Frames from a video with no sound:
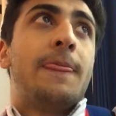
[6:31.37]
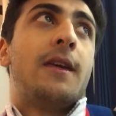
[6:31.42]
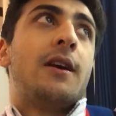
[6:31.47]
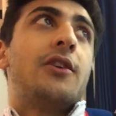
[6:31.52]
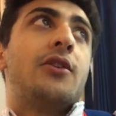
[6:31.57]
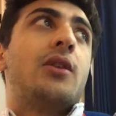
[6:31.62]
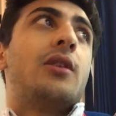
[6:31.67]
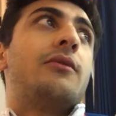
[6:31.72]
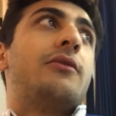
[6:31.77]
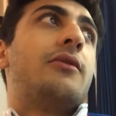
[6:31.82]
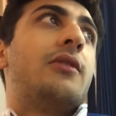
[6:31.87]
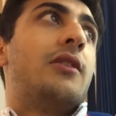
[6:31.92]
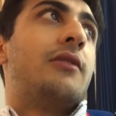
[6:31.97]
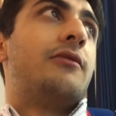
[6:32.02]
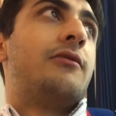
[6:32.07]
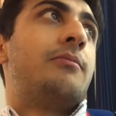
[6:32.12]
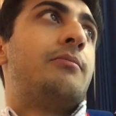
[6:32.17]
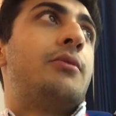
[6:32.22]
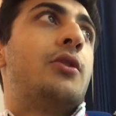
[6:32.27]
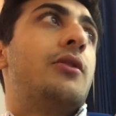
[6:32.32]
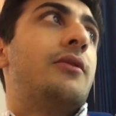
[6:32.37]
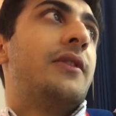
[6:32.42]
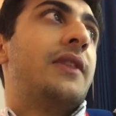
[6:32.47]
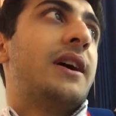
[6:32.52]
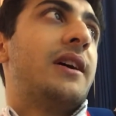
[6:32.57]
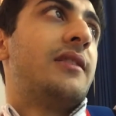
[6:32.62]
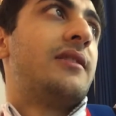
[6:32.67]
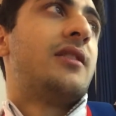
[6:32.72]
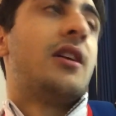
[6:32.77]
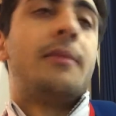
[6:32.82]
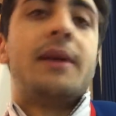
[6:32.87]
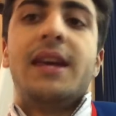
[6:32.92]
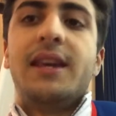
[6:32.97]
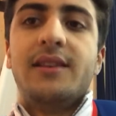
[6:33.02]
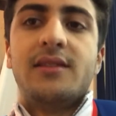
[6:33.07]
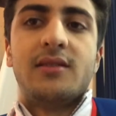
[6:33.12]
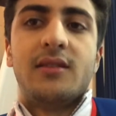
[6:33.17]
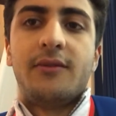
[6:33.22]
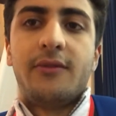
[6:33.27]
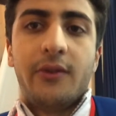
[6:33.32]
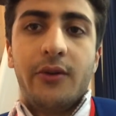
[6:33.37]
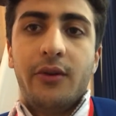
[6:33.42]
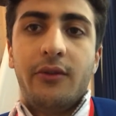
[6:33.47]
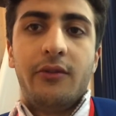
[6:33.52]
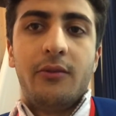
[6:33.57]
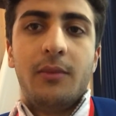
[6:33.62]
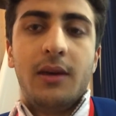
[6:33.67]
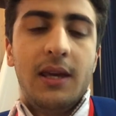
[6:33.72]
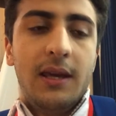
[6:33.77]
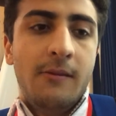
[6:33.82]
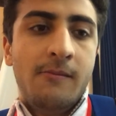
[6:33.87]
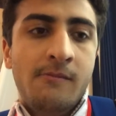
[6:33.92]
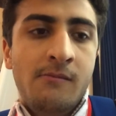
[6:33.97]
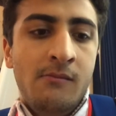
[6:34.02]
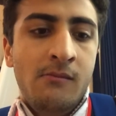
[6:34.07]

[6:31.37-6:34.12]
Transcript: you know, I've, I've proven that sub 8 isn't a fluke for me